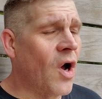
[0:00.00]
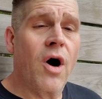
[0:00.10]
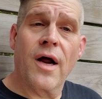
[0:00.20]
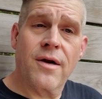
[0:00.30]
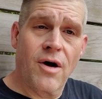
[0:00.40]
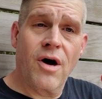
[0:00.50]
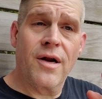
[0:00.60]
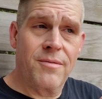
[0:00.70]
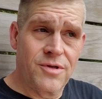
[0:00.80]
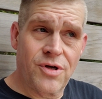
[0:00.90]

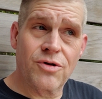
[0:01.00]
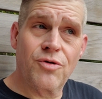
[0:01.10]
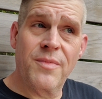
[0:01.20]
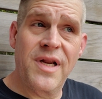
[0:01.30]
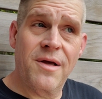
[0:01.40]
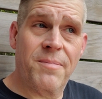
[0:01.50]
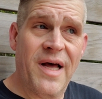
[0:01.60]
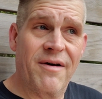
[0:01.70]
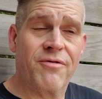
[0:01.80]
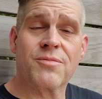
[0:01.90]
On social media
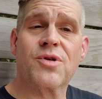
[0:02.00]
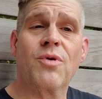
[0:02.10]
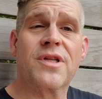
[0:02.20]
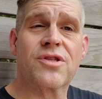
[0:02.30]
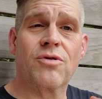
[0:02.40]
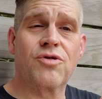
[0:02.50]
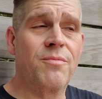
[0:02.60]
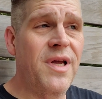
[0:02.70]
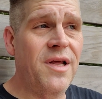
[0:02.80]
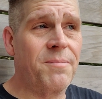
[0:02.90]
platforms. So what the social
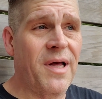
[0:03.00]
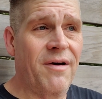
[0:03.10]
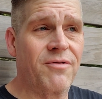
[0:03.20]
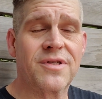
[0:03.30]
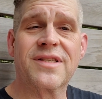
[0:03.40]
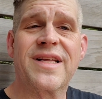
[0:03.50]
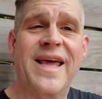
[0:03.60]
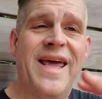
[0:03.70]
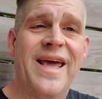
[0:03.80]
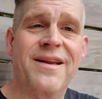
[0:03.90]
media platforms, because they
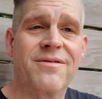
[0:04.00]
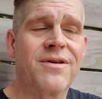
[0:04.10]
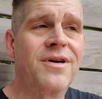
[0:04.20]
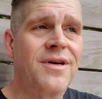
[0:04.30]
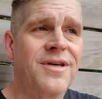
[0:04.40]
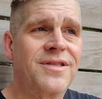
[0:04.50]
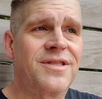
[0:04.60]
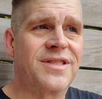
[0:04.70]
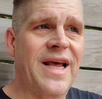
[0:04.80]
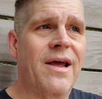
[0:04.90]
can't
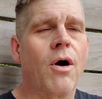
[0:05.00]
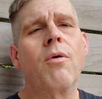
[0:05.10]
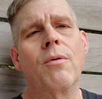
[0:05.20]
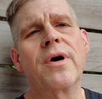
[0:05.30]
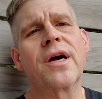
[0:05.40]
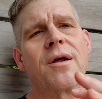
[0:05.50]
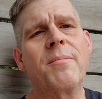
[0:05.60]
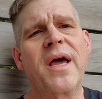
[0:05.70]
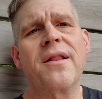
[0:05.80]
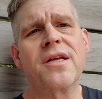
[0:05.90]
say, oh, well, we're going to
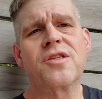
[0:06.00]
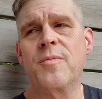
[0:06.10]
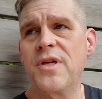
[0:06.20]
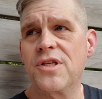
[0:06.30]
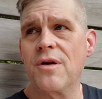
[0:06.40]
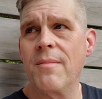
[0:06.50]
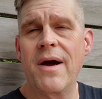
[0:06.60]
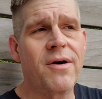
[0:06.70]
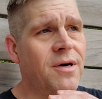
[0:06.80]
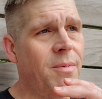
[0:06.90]
ban this speech in
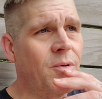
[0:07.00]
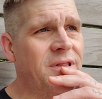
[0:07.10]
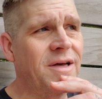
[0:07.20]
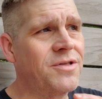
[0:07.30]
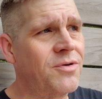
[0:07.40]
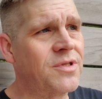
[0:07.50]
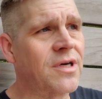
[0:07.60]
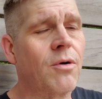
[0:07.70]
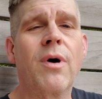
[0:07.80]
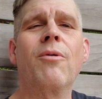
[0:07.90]
America. But what they'll do is
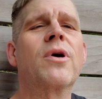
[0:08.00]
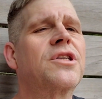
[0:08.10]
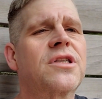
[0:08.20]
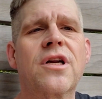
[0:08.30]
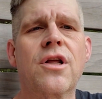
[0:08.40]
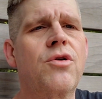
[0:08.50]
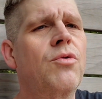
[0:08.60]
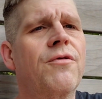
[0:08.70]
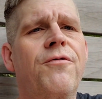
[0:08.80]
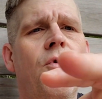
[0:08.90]
they go, well, we're just going to
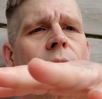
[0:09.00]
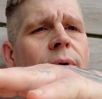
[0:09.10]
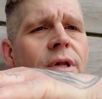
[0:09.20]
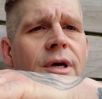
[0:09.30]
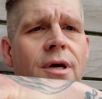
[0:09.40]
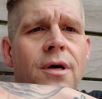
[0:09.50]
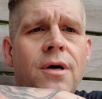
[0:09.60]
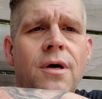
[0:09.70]
uniformly